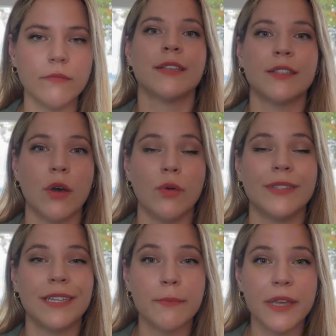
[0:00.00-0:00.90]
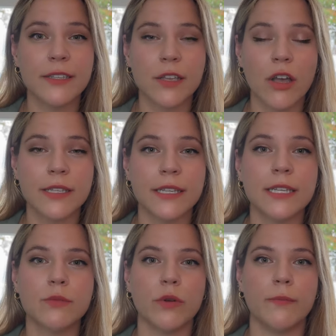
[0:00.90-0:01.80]
So dipping
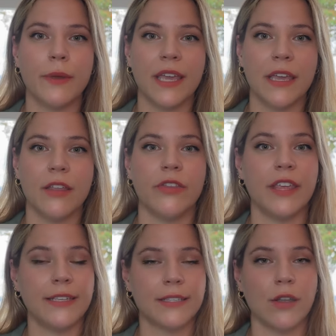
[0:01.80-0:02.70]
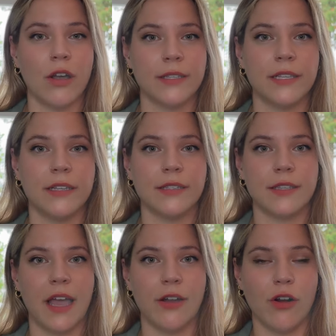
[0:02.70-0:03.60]
sauces would be these sauces
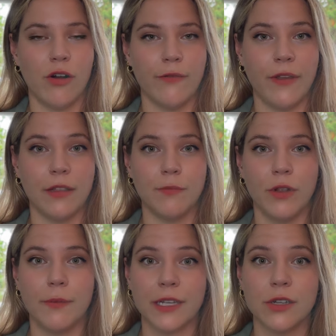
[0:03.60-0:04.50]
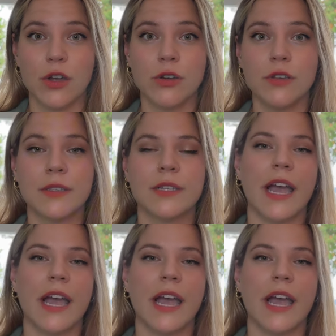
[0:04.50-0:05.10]
that are available at McDonald's